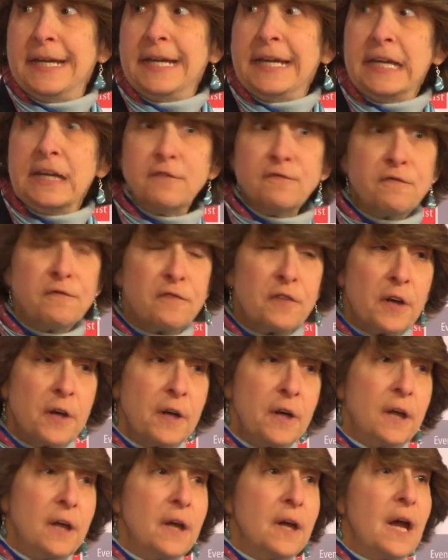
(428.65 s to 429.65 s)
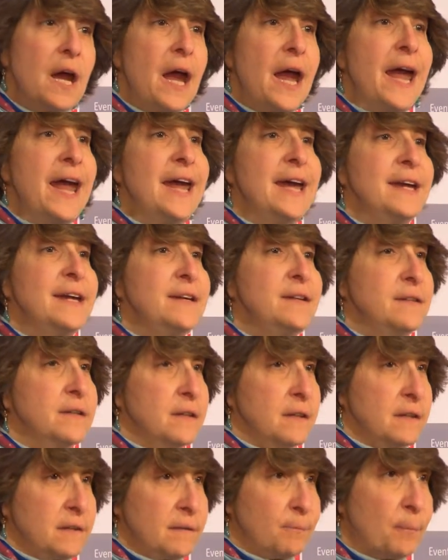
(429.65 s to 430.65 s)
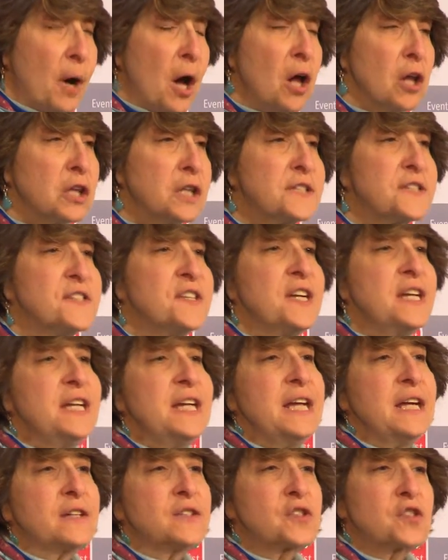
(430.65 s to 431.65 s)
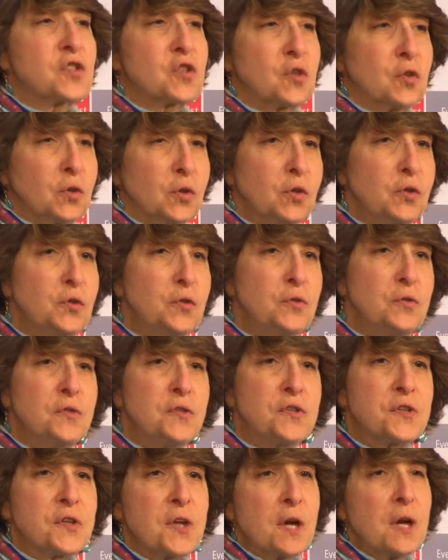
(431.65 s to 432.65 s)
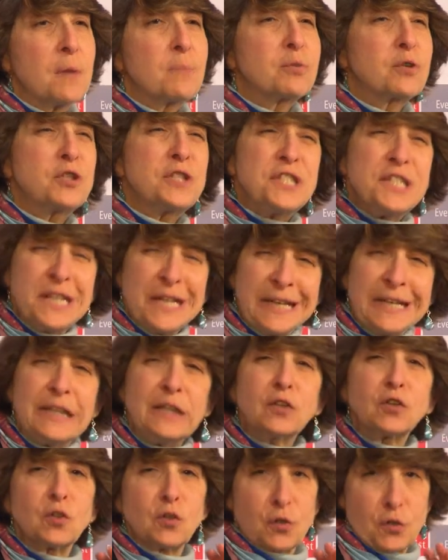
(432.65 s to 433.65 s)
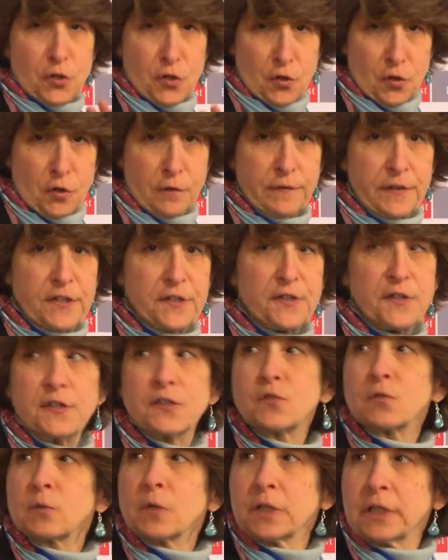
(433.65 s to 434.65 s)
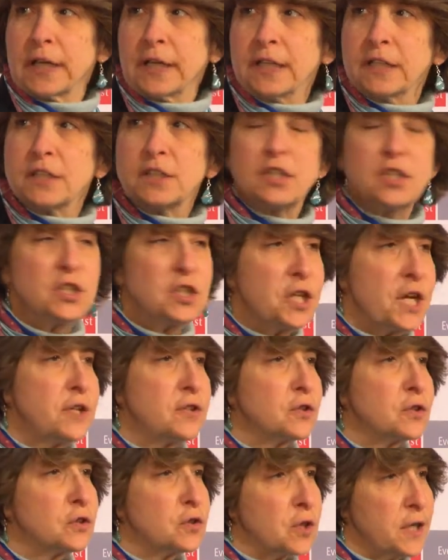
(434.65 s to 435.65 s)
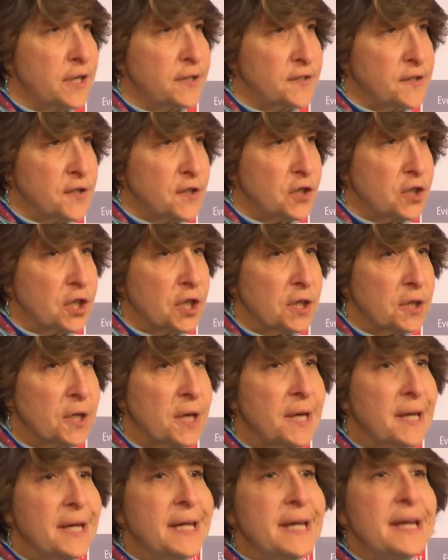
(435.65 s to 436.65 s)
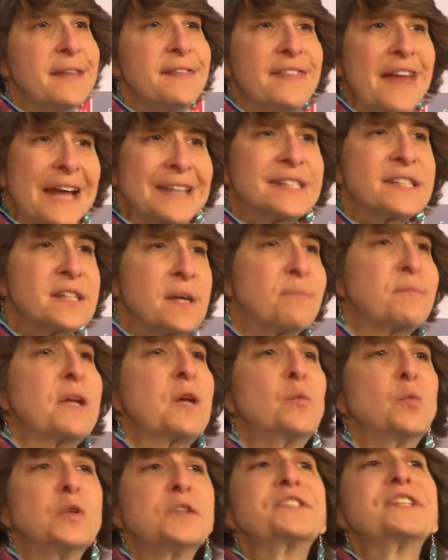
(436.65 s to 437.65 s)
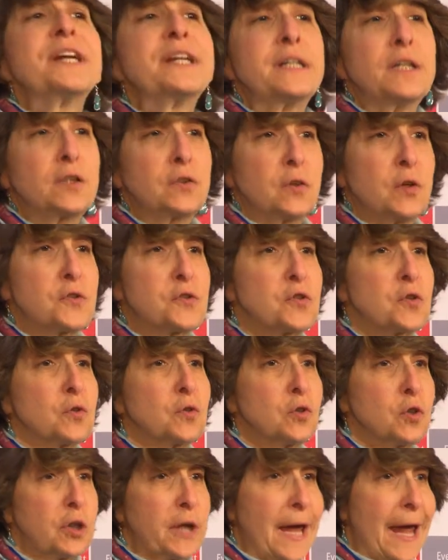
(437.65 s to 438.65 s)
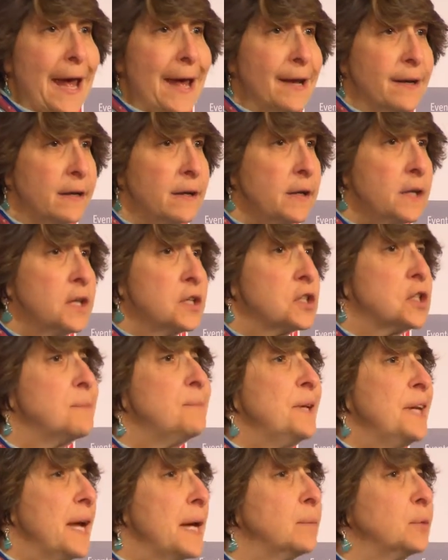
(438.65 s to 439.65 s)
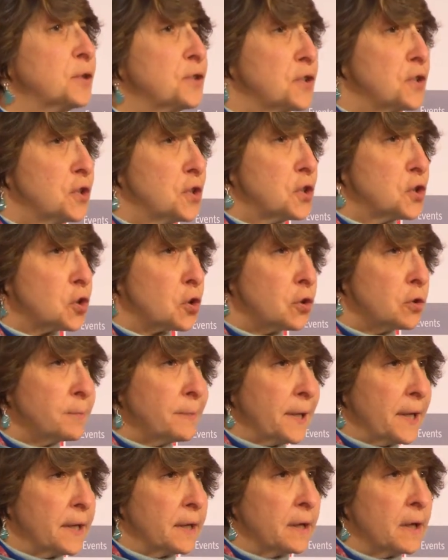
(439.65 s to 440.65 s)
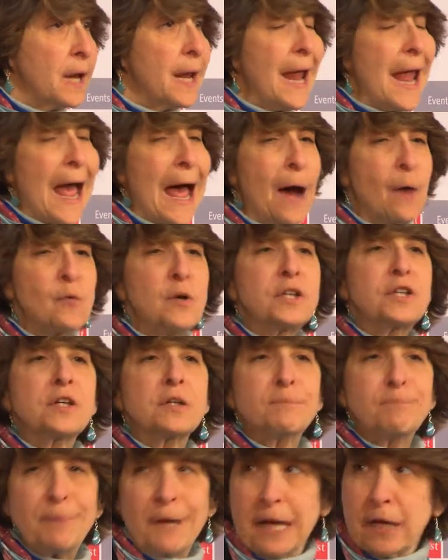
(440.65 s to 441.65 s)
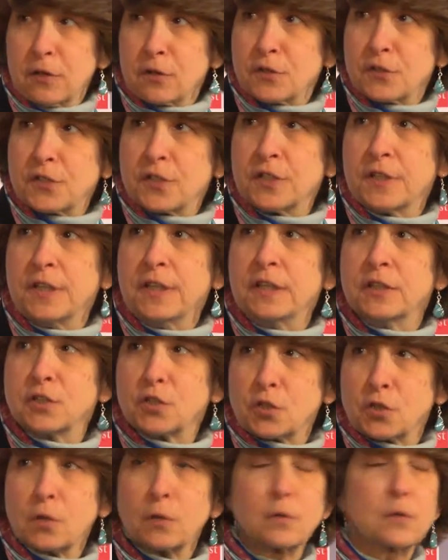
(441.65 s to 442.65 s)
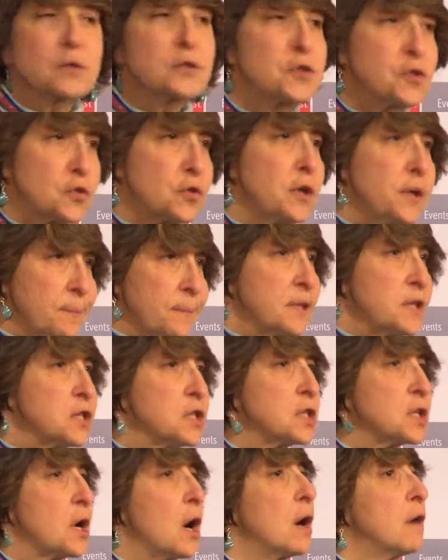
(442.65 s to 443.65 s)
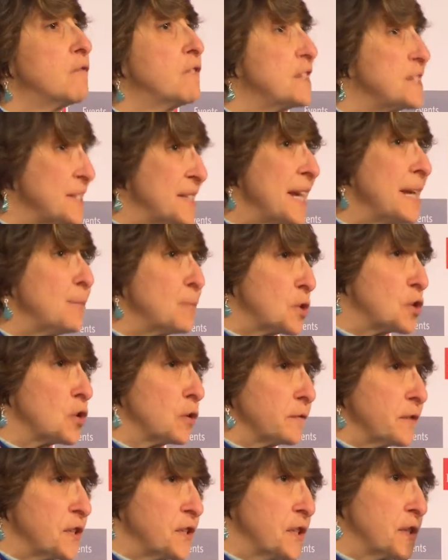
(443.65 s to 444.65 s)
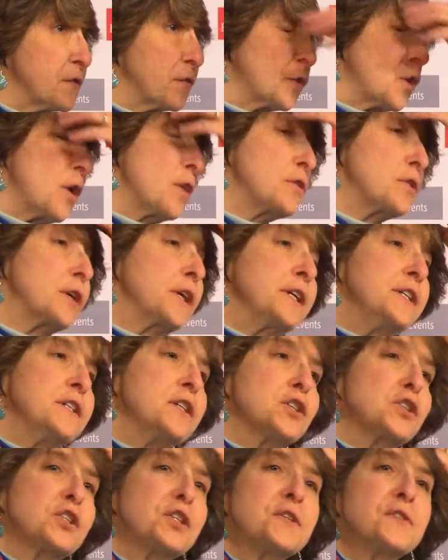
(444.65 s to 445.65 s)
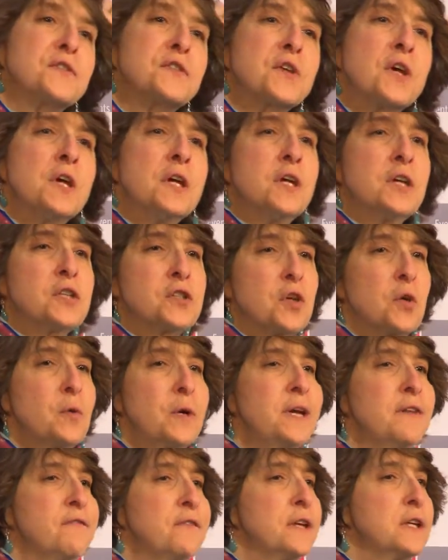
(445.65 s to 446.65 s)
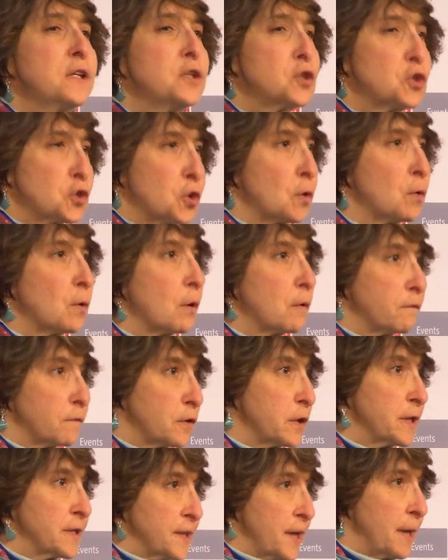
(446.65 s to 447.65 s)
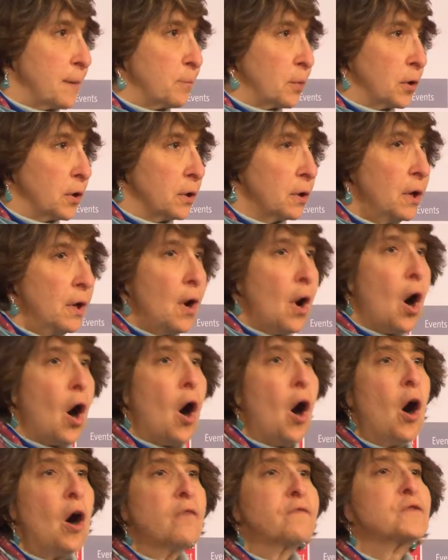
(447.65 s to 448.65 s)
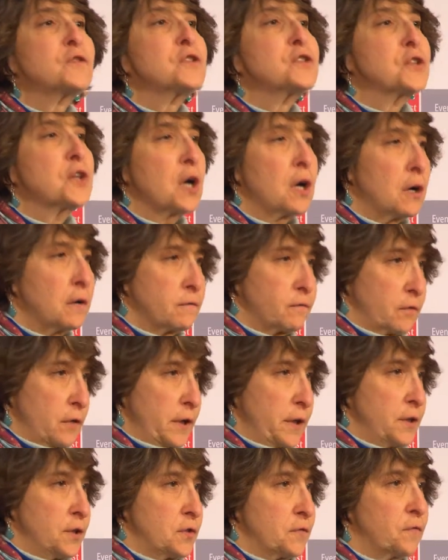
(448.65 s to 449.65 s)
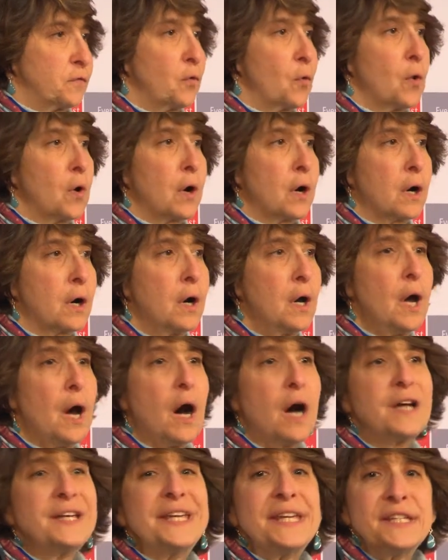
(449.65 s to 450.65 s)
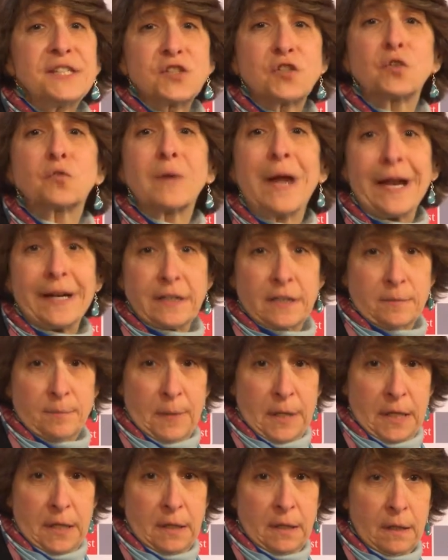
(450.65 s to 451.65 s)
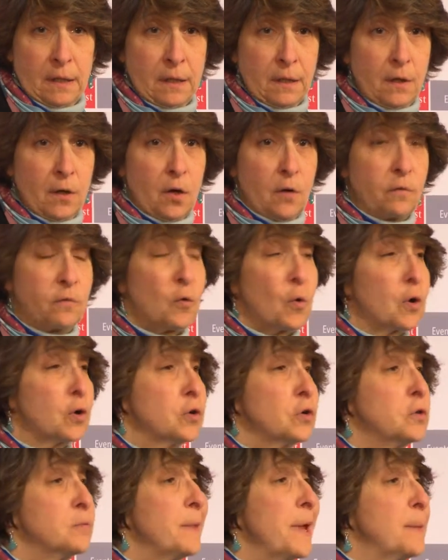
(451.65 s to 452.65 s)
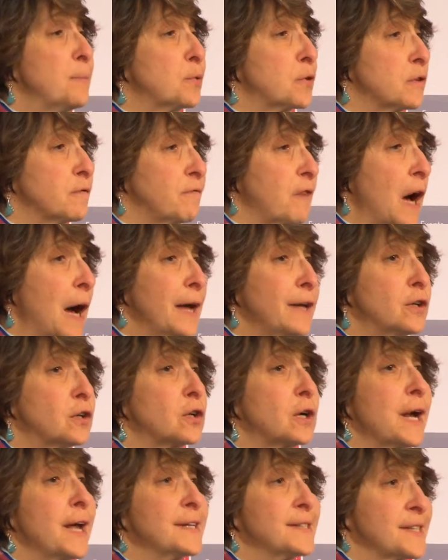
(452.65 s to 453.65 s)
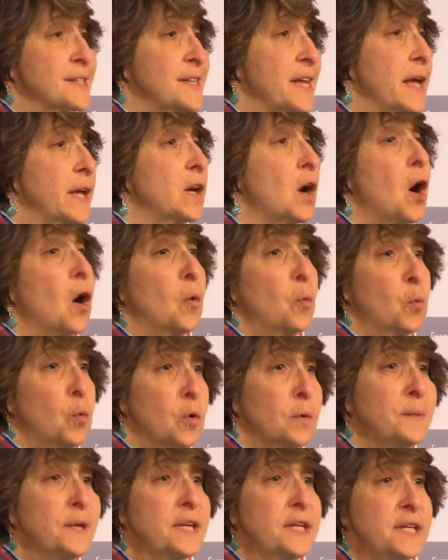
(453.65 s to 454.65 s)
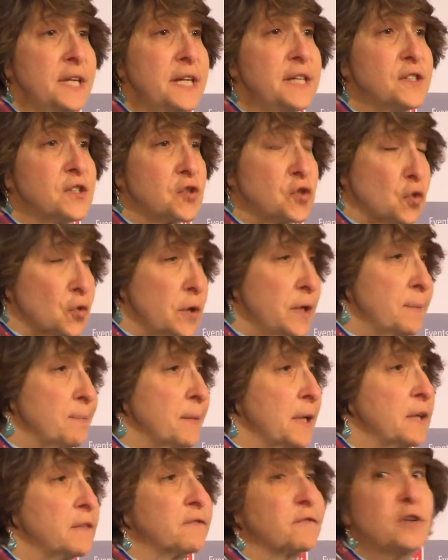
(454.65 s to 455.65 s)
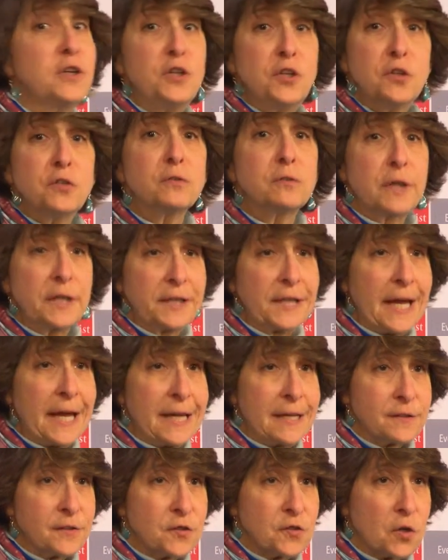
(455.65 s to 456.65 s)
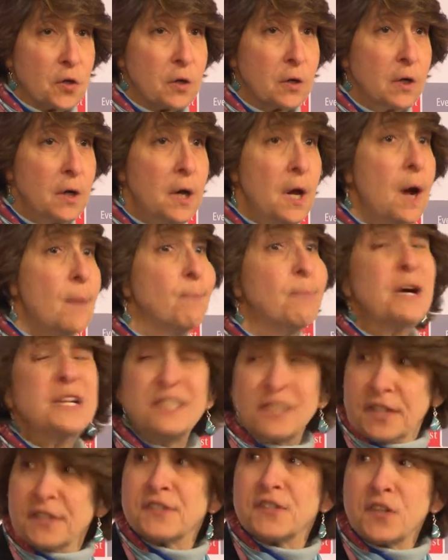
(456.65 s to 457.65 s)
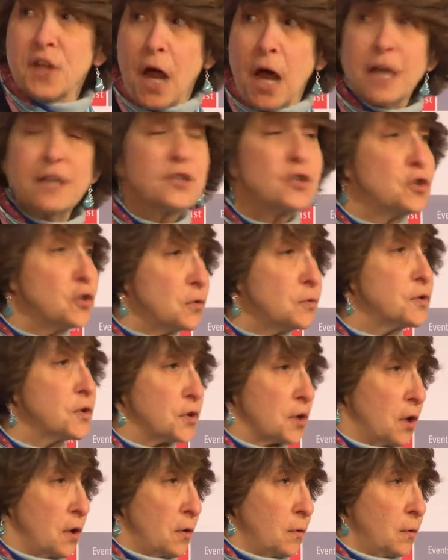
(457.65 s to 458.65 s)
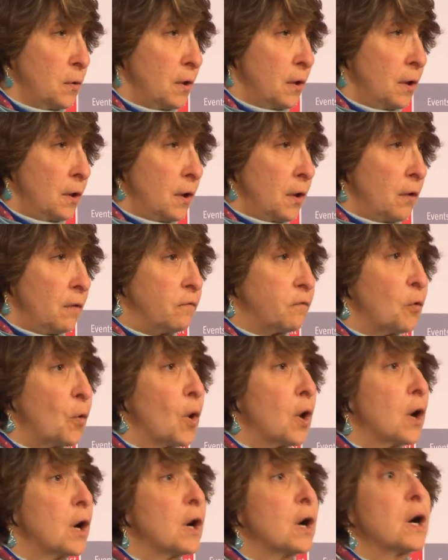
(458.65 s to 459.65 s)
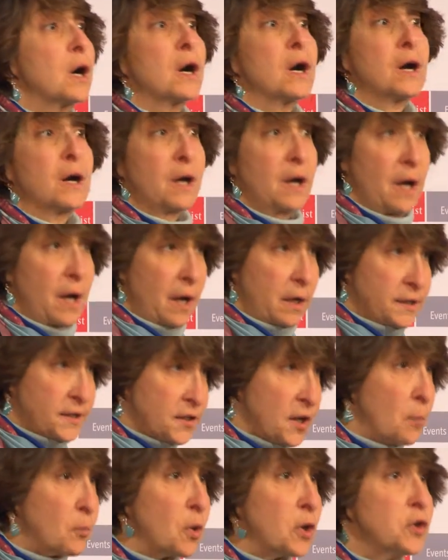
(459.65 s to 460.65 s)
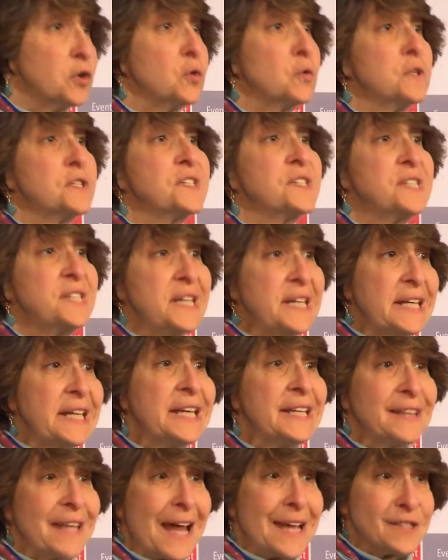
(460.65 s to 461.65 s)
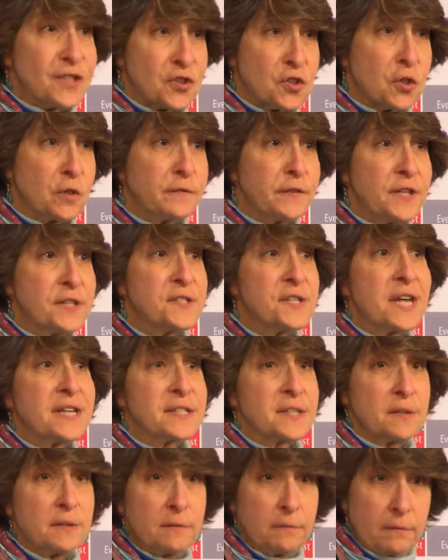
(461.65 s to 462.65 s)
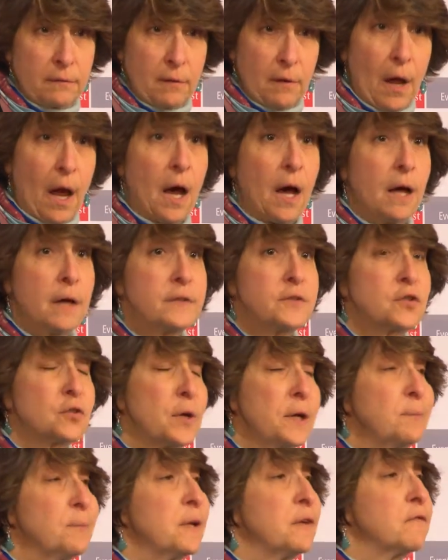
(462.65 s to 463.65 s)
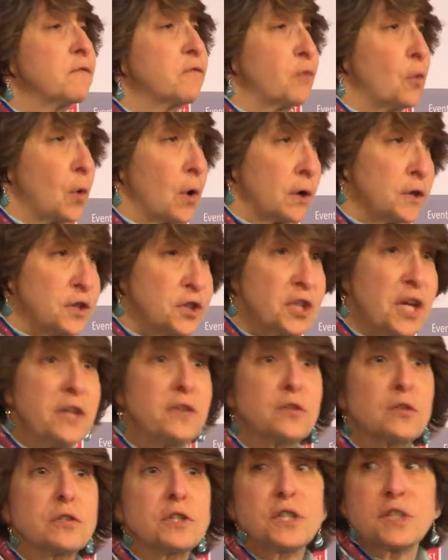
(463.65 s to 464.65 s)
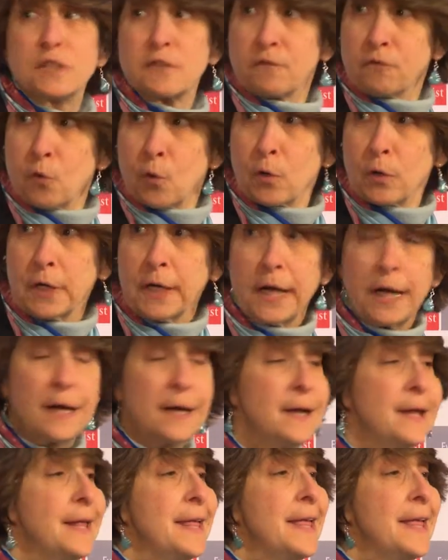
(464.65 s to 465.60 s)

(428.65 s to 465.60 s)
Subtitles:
If a policy excludes particular services related to gender transition, that's something we'll take a closer look at to be able to determine how it compares to the insurer's treatment of the same services for other conditions. So if an insurer, for example, offers coverage for a hysterectomy for whom a provider has said a woman needs treatment for uterine cancer, but does not do so for someone who is seeking that service as a treatment for gender dysphoria,